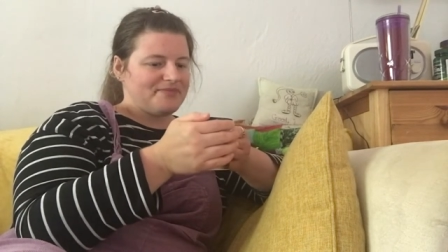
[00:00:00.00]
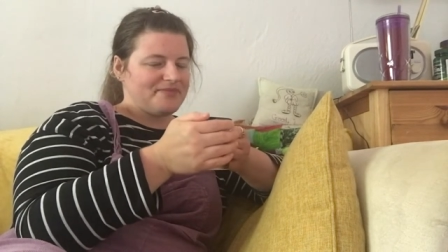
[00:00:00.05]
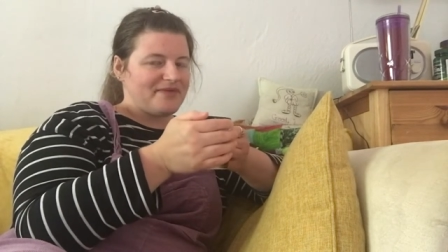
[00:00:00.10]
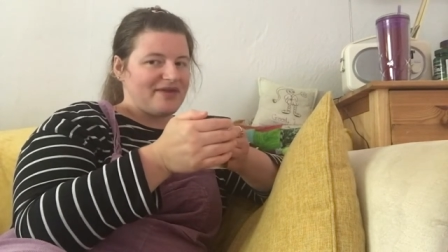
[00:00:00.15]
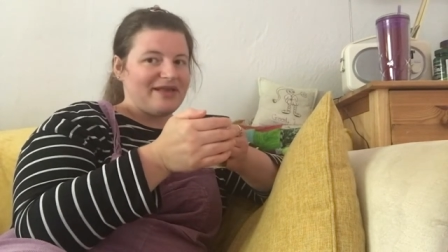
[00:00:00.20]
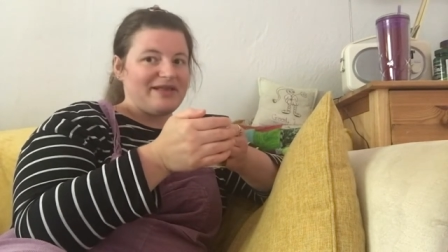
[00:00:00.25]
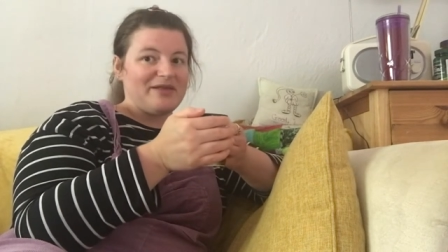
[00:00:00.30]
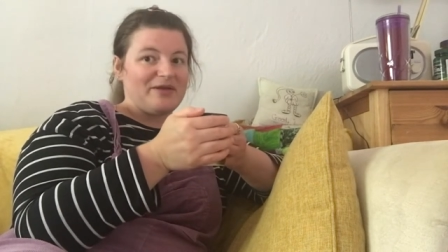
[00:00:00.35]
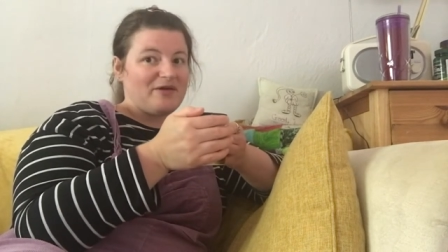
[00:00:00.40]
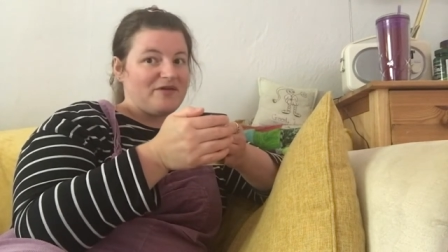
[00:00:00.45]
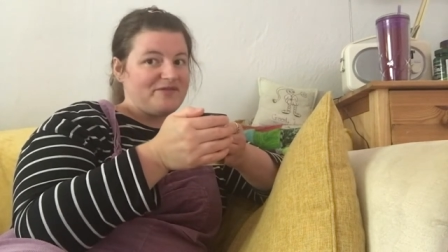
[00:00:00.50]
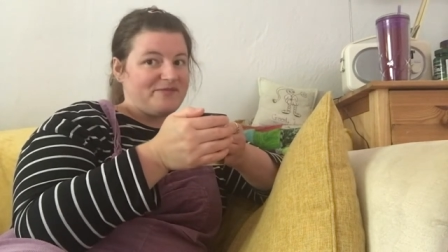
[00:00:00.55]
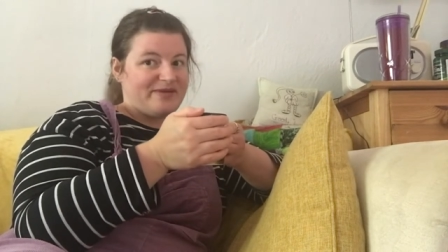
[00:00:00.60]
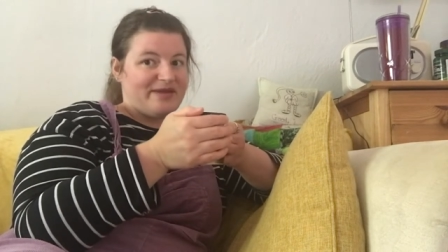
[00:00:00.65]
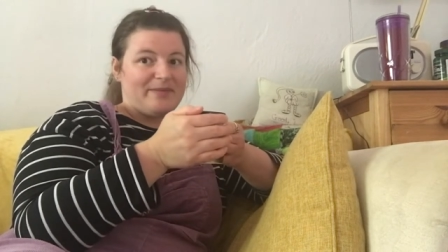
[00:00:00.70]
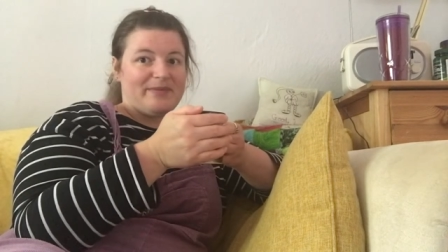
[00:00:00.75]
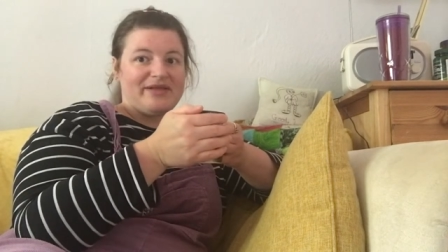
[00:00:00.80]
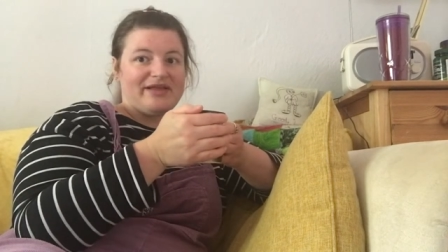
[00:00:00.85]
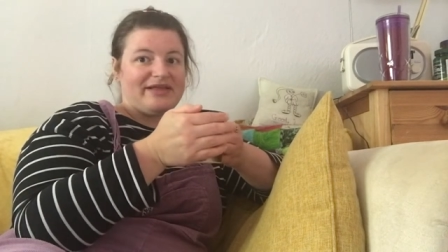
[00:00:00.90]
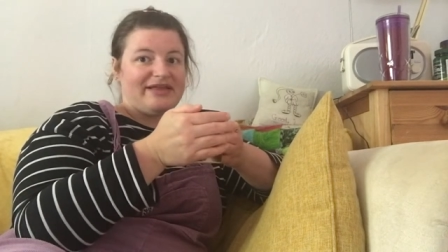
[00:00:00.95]
A lot of
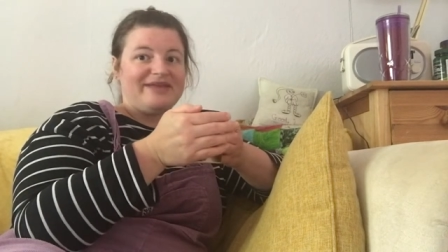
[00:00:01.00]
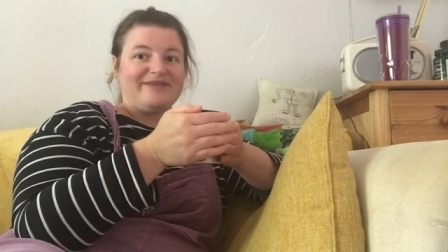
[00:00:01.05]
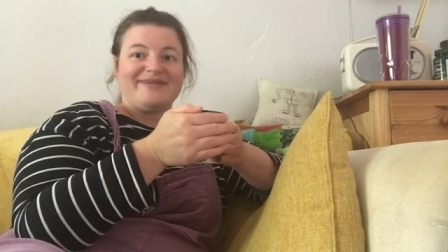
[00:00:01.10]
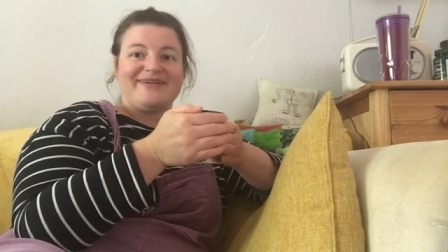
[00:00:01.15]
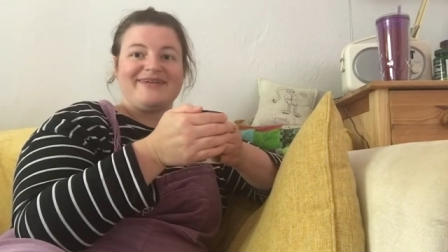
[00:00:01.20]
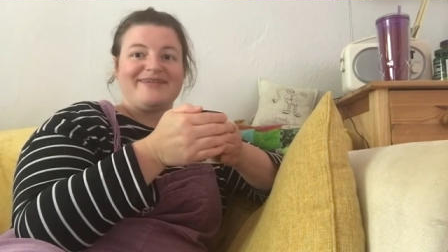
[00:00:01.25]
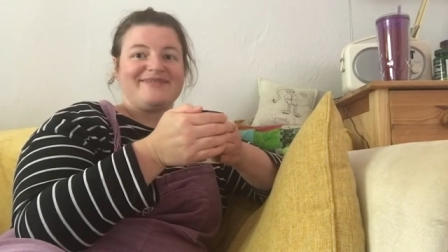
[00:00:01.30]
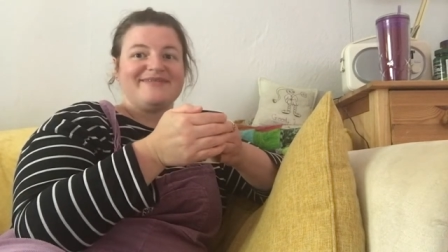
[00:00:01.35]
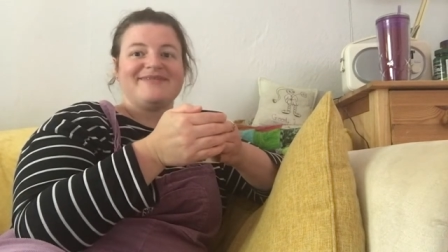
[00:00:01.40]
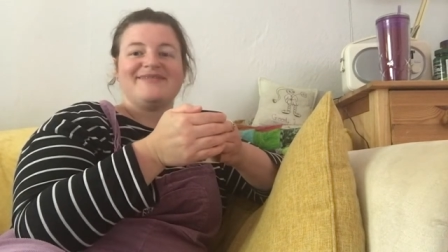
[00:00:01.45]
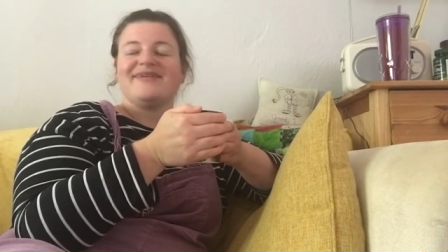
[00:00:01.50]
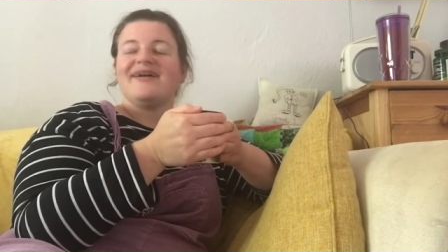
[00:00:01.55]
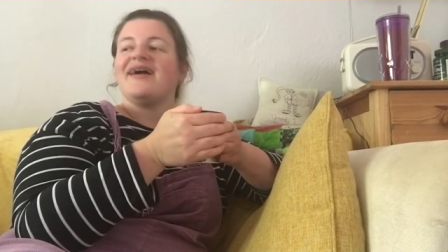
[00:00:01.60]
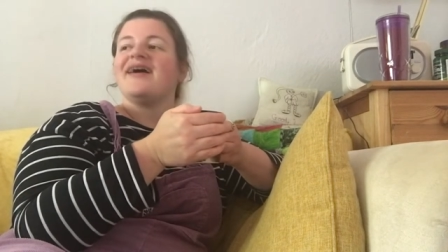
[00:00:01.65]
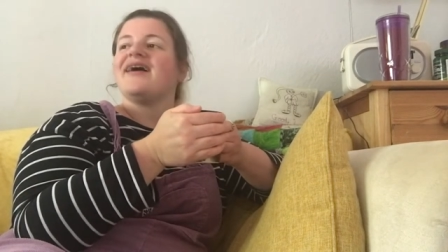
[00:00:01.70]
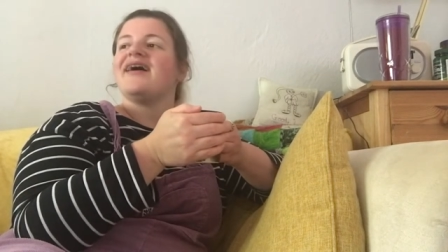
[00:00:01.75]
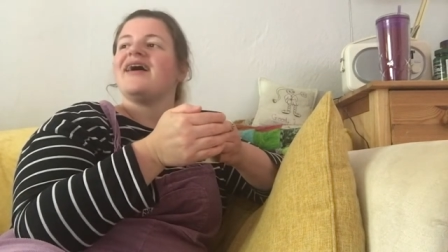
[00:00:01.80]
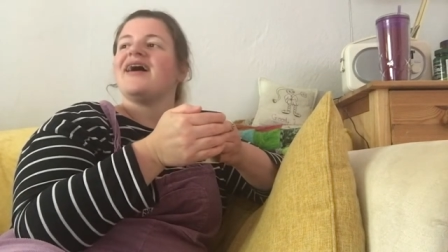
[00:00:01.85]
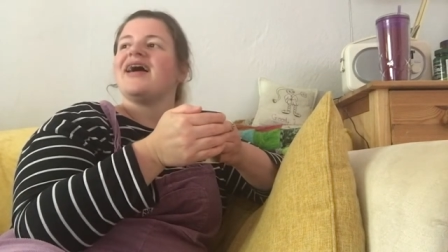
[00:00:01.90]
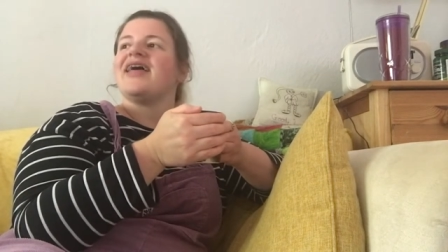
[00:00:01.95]
people are leaving,
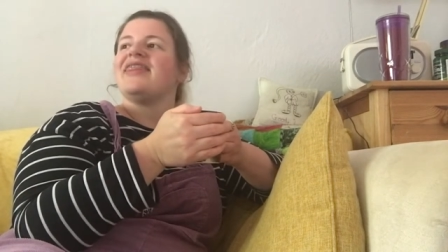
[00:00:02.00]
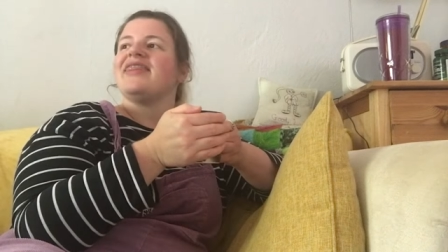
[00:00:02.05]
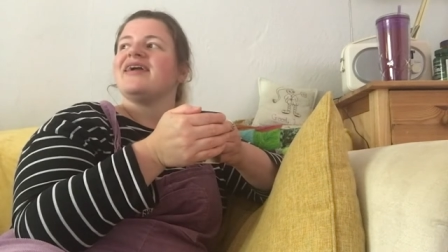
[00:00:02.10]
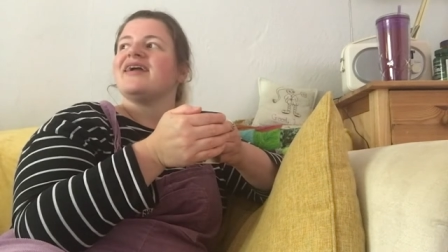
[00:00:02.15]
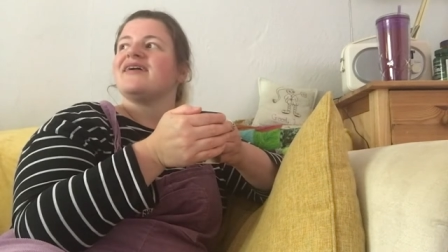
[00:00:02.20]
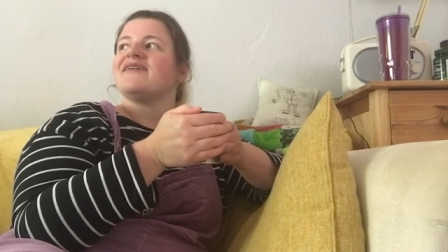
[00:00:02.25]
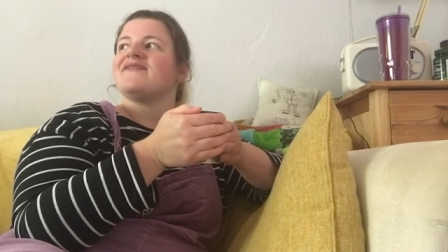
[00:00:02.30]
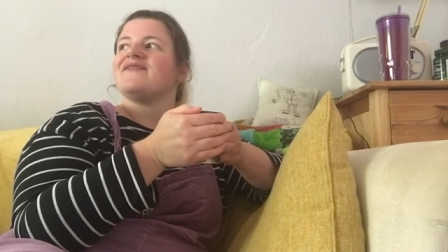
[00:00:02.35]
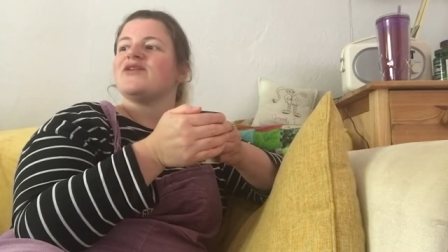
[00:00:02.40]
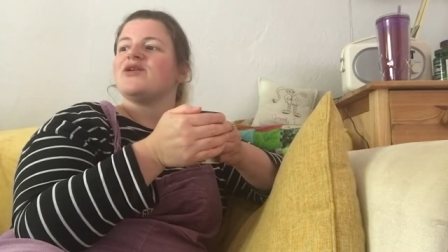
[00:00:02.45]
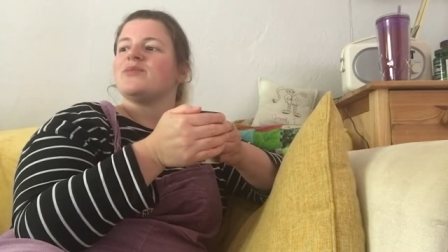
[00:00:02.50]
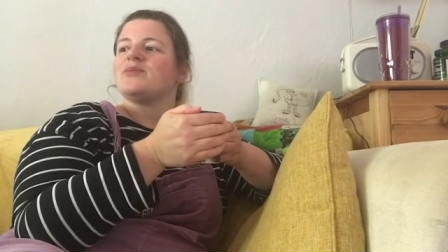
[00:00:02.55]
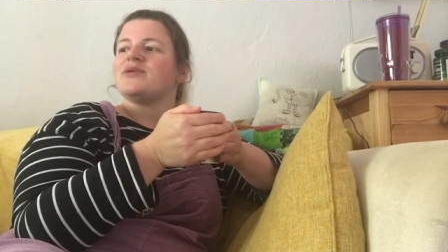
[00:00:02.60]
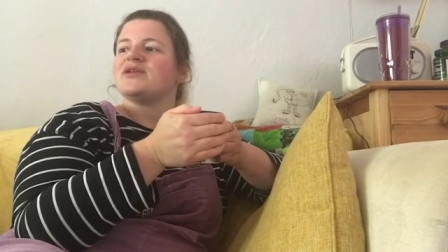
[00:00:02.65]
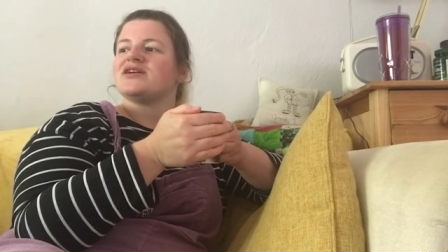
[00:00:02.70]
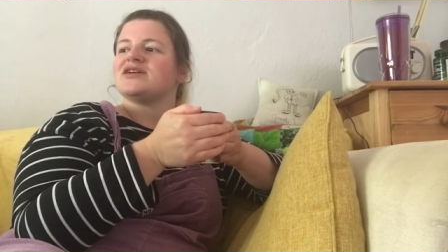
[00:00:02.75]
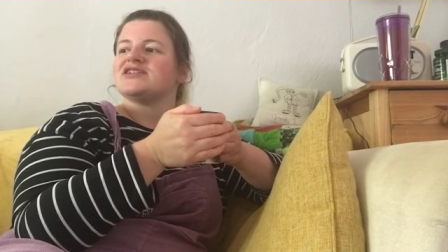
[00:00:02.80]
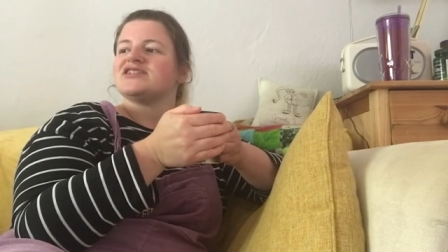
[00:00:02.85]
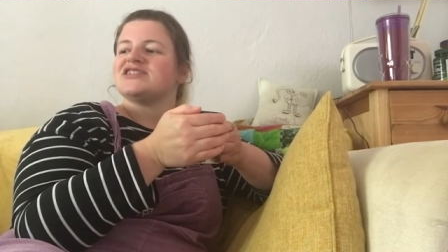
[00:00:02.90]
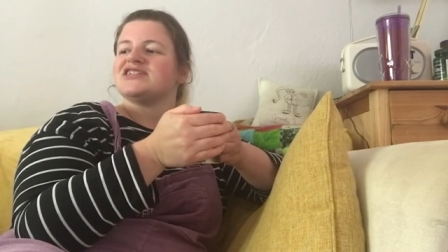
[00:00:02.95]
uh, I think, food
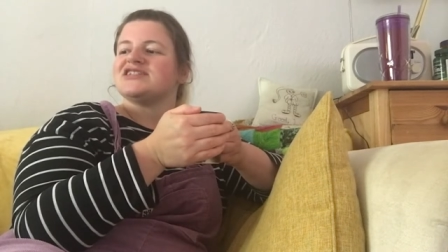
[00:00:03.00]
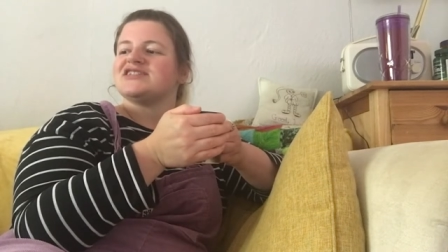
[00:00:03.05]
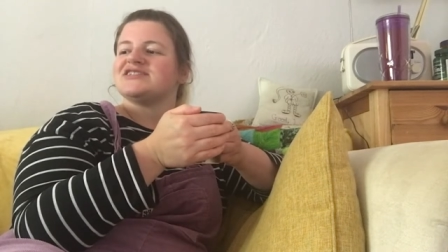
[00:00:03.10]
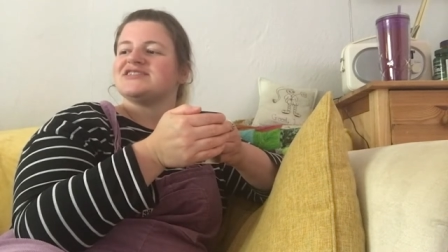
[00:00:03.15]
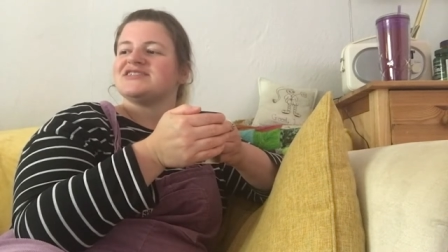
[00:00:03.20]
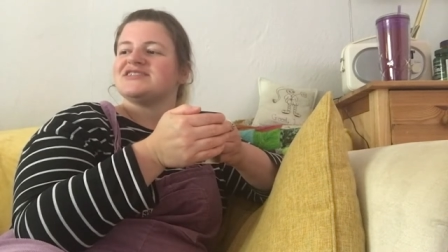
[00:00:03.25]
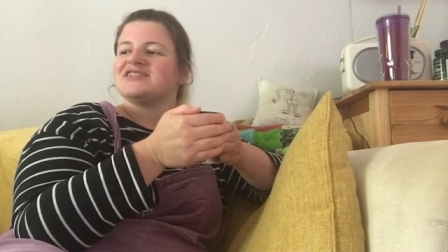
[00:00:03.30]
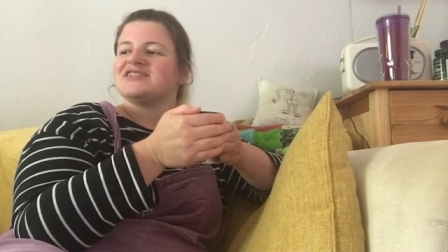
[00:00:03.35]
production.